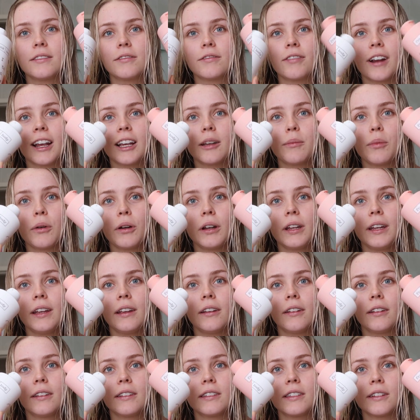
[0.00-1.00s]
Frank
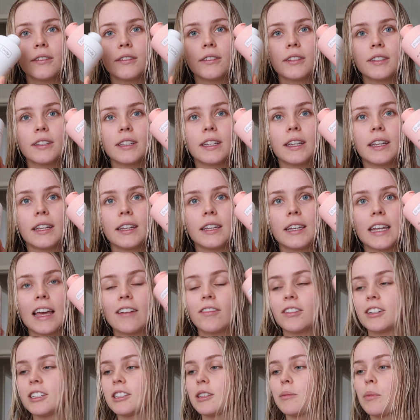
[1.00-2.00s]
Body, seriously,
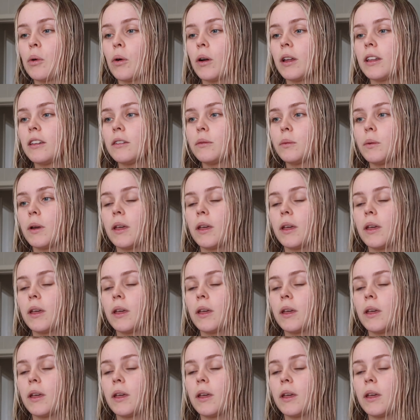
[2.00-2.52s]
never disappoints